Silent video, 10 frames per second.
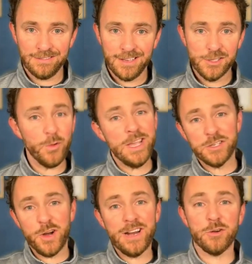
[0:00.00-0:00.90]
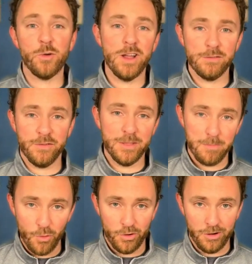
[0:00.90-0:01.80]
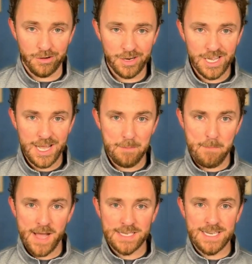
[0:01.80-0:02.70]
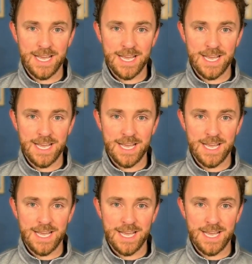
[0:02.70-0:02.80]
so he tried to run for the border, but